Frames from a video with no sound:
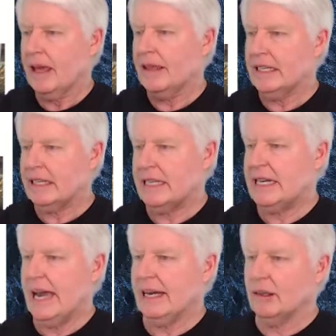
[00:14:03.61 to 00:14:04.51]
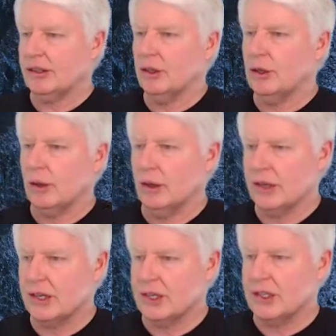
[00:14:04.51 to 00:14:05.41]
And these T-handle
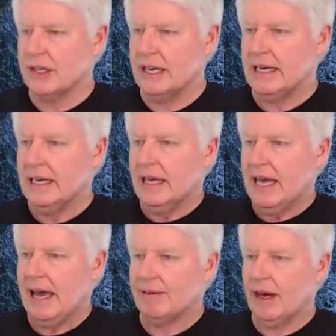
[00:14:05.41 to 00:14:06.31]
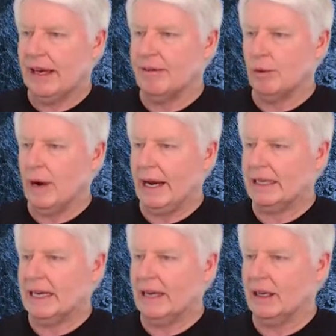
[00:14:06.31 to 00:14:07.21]
tools, as you see, have kind of a
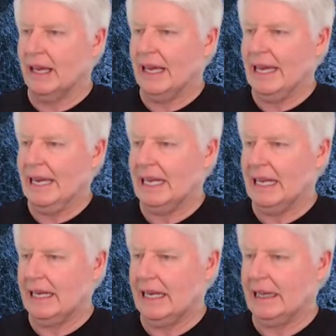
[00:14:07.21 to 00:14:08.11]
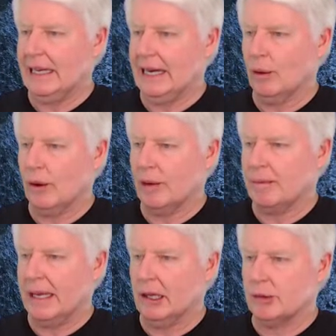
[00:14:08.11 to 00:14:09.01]
rectangle end in there where the
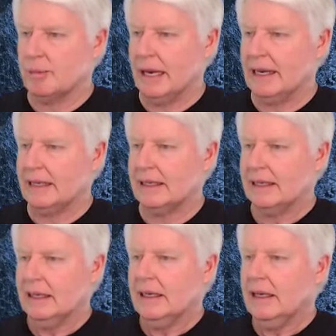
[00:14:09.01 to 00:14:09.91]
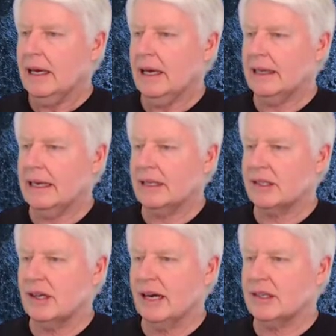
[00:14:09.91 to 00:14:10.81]
metal's bent and the
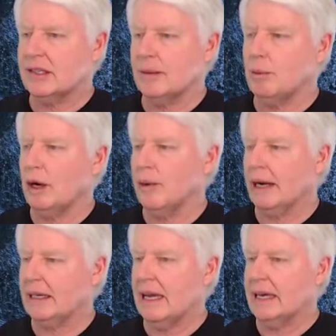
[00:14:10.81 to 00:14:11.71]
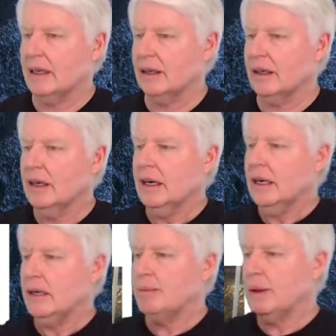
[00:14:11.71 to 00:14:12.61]
inside's somewhat rectangular.
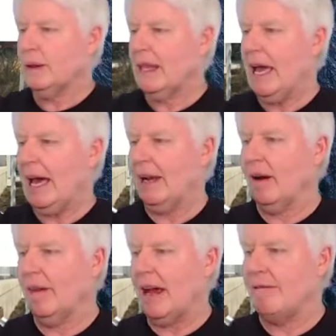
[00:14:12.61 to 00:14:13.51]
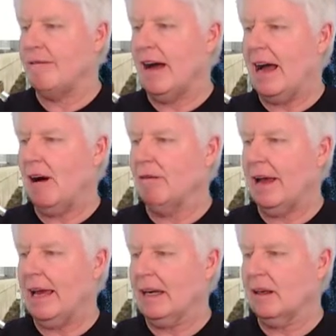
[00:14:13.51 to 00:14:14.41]
You put that on that valve
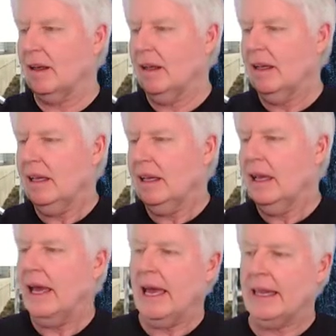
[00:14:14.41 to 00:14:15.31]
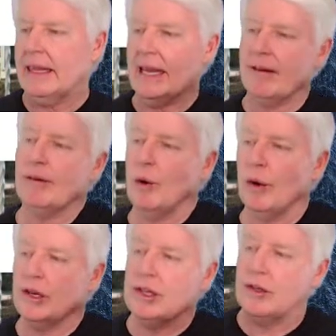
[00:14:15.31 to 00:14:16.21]
handle, and then, of
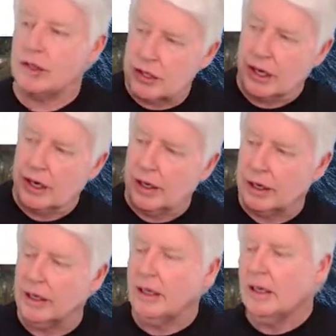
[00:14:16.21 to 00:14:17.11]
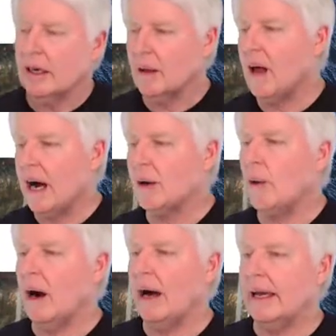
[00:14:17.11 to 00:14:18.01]
course, you turn
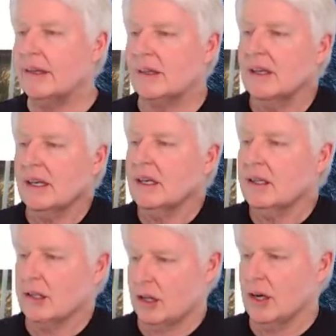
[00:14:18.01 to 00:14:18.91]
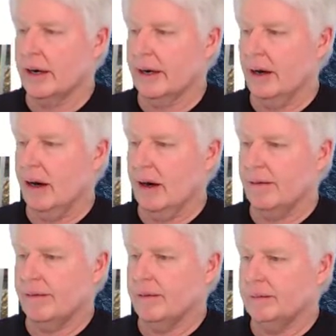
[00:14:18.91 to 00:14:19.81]
clockwise to shut it
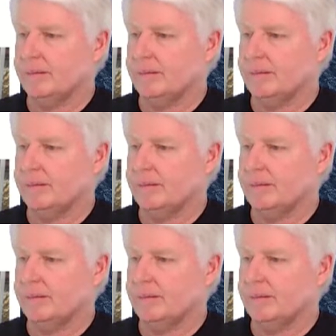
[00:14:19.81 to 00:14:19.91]
off.